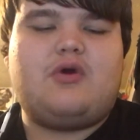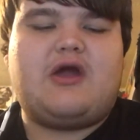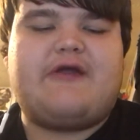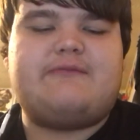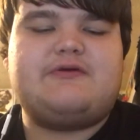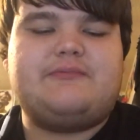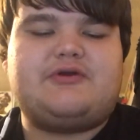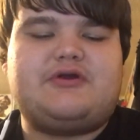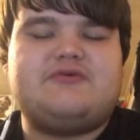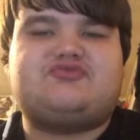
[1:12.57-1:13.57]
I
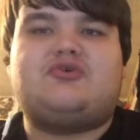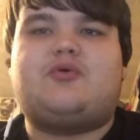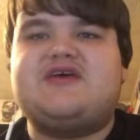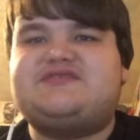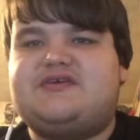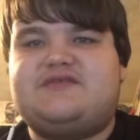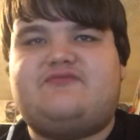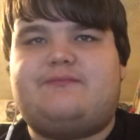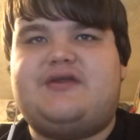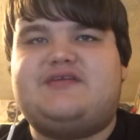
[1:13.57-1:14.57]
remember it was requested
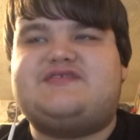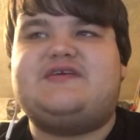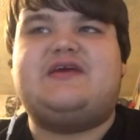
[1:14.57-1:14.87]
for me to see